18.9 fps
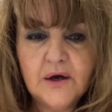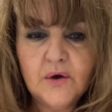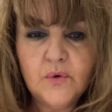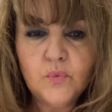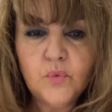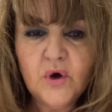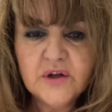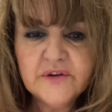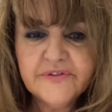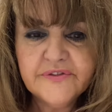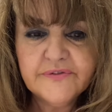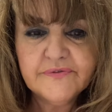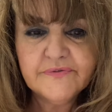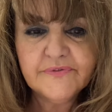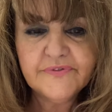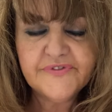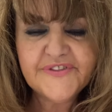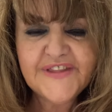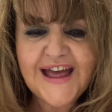What
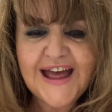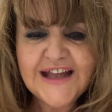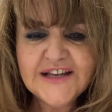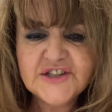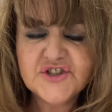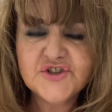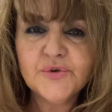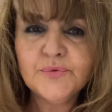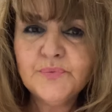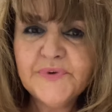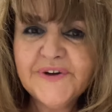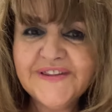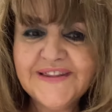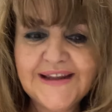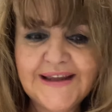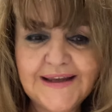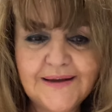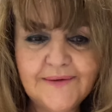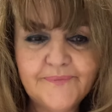thou done with
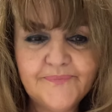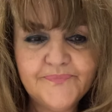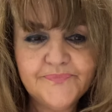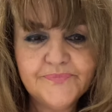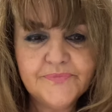it?"